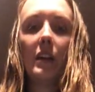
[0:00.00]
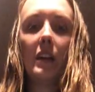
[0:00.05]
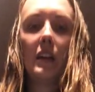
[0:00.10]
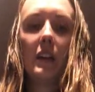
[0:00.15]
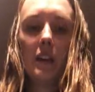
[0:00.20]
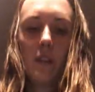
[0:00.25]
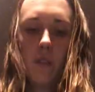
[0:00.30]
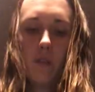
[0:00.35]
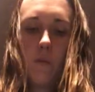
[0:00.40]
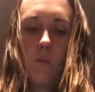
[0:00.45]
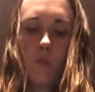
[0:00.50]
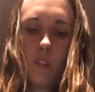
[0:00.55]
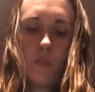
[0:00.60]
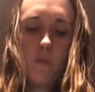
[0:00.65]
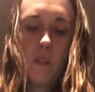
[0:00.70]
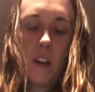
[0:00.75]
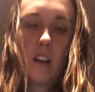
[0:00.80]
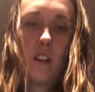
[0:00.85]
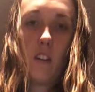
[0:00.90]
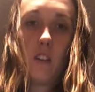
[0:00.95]
end with
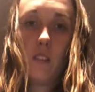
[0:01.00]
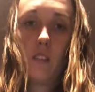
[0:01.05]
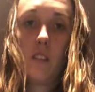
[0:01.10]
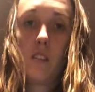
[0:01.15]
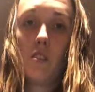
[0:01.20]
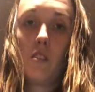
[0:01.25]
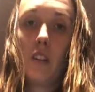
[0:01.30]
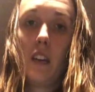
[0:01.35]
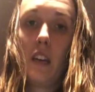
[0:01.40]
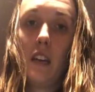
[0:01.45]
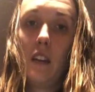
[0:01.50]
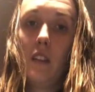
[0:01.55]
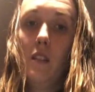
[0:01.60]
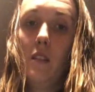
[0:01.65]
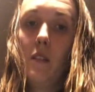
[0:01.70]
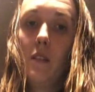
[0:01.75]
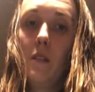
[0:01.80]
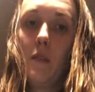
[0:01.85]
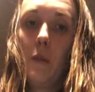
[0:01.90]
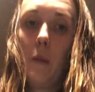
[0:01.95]
my non-sterile hand.
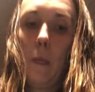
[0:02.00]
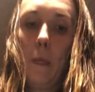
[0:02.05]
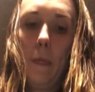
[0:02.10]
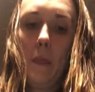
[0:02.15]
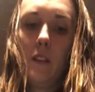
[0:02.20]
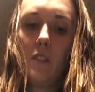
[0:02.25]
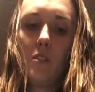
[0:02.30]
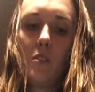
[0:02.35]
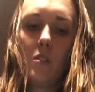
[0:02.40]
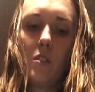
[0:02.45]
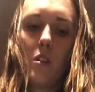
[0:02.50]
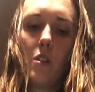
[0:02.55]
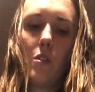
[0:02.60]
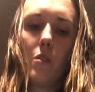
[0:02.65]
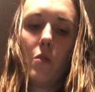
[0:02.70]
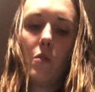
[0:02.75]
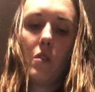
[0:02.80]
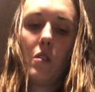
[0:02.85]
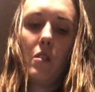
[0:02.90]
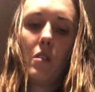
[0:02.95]

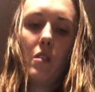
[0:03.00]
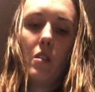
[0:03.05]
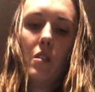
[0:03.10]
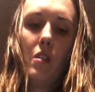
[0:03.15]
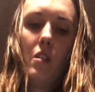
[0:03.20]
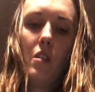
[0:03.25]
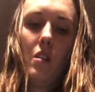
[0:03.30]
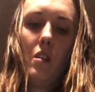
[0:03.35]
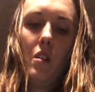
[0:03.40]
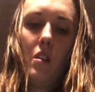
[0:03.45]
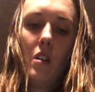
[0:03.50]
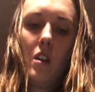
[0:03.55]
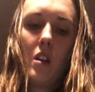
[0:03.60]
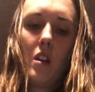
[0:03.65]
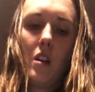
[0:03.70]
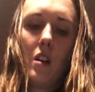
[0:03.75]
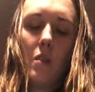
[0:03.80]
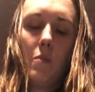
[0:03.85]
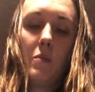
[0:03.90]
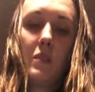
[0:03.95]
So
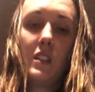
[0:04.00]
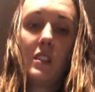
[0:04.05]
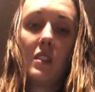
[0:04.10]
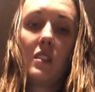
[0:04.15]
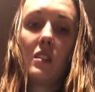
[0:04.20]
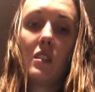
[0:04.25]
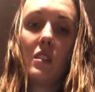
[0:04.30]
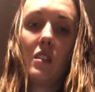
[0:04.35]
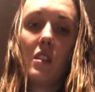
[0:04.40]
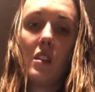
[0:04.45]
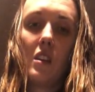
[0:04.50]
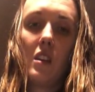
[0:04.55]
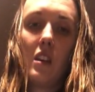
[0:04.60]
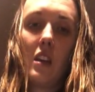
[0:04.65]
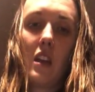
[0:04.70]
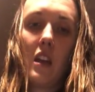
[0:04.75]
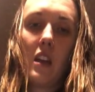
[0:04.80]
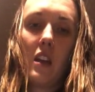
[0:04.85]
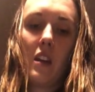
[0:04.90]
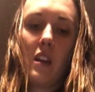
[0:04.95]
this is the
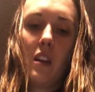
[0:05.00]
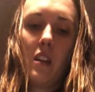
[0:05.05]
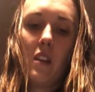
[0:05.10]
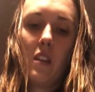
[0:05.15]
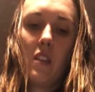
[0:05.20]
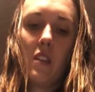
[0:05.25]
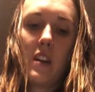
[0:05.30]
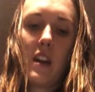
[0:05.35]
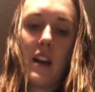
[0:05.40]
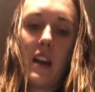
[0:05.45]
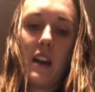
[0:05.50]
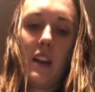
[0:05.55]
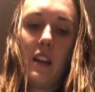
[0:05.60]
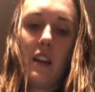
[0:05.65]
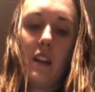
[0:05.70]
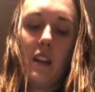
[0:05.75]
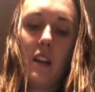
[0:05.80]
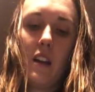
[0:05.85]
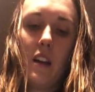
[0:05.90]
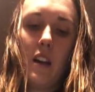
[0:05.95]
end that
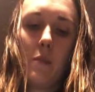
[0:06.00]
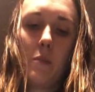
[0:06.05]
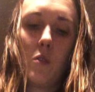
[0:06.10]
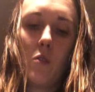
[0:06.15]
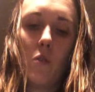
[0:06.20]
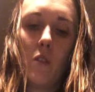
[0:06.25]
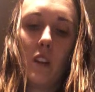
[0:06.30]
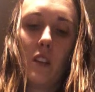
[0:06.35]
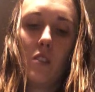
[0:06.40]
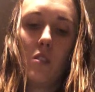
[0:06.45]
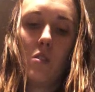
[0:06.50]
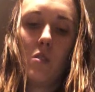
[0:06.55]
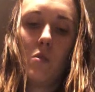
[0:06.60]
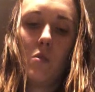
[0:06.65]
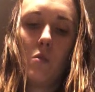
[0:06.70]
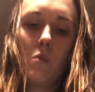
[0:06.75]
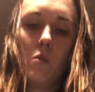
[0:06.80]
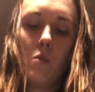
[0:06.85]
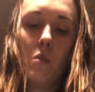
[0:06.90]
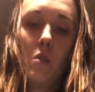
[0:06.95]
I'm going
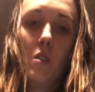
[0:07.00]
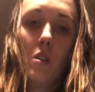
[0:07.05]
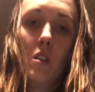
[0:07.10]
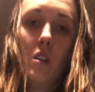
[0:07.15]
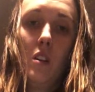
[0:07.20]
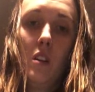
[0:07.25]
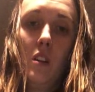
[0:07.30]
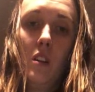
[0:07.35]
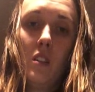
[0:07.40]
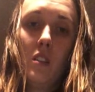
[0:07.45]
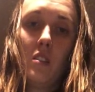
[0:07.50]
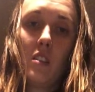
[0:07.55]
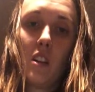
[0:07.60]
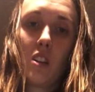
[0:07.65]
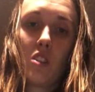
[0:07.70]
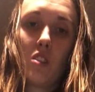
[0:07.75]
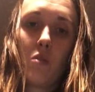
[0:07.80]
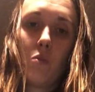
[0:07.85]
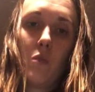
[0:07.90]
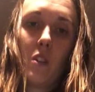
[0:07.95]
to
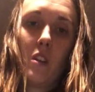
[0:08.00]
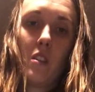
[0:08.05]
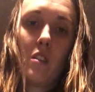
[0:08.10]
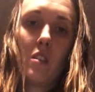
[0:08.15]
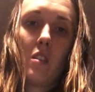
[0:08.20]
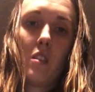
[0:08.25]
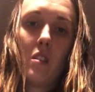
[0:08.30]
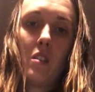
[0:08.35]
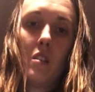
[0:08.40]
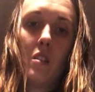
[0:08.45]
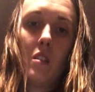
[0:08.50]
suction with,